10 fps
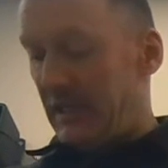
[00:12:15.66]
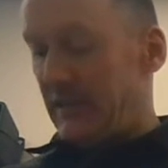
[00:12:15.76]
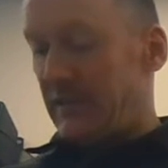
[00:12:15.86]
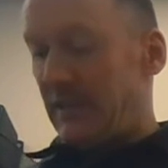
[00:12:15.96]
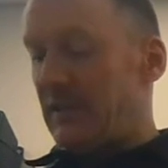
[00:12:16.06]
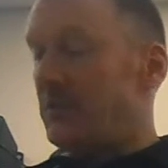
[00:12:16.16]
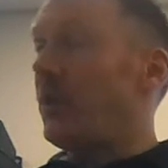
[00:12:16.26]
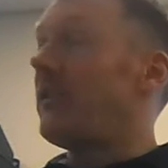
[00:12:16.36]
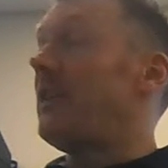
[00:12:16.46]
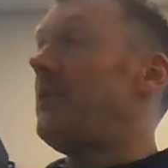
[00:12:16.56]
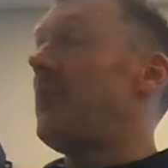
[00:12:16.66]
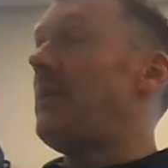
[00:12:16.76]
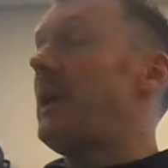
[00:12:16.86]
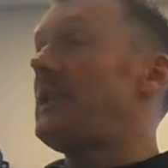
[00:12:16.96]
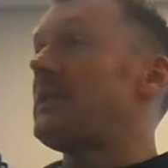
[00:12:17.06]
is within my
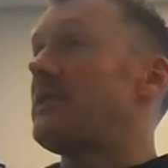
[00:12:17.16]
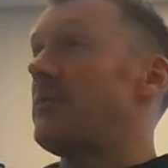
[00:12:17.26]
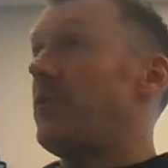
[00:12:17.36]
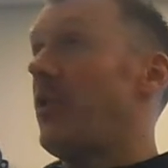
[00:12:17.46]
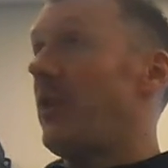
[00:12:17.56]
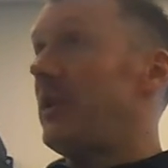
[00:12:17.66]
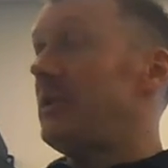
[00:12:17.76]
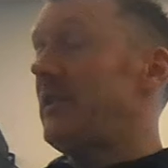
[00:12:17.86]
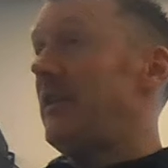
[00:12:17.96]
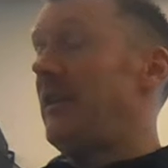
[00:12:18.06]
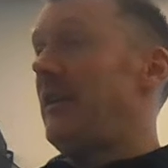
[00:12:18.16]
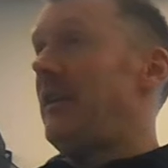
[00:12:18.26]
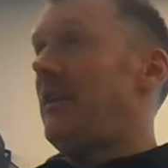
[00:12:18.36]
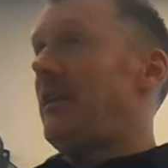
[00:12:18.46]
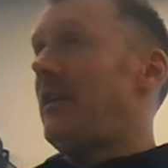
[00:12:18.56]
base of support,
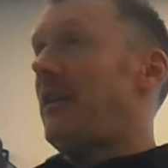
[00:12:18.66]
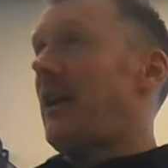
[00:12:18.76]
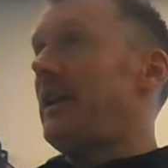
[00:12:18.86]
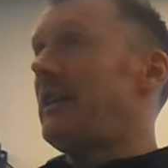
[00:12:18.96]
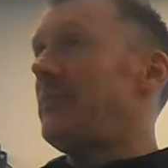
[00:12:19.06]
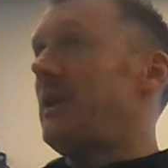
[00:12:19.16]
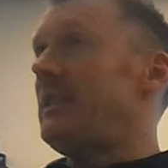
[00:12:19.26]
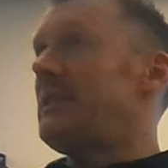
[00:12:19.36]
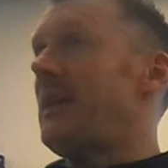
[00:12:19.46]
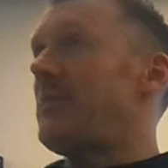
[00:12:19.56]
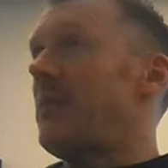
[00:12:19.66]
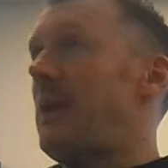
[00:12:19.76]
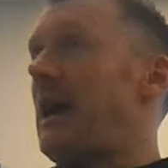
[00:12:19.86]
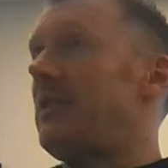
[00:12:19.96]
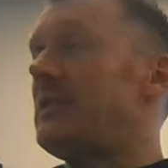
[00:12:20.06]
I can maintain my
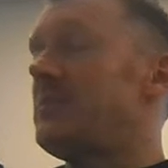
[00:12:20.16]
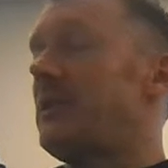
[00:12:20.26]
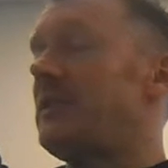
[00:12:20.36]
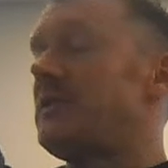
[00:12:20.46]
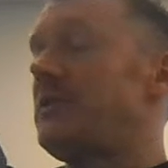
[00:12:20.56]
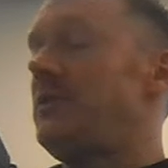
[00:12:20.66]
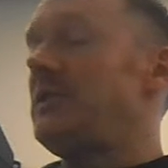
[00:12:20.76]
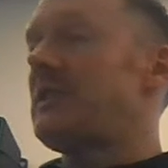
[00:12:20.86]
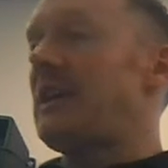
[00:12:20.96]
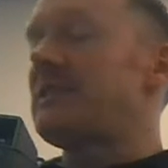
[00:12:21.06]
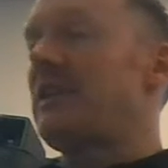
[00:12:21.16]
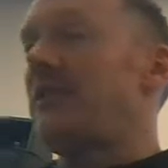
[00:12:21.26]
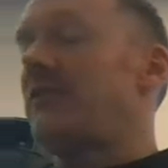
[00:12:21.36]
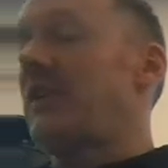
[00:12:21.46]
balance. But as soon as that center of